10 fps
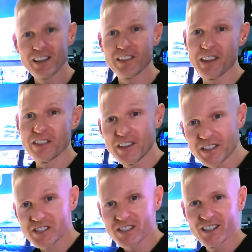than
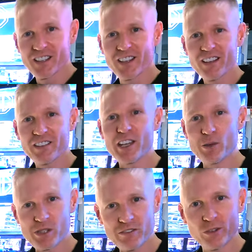this the
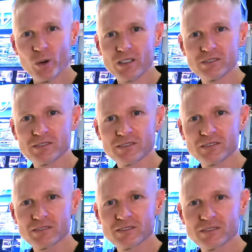MG4. And as the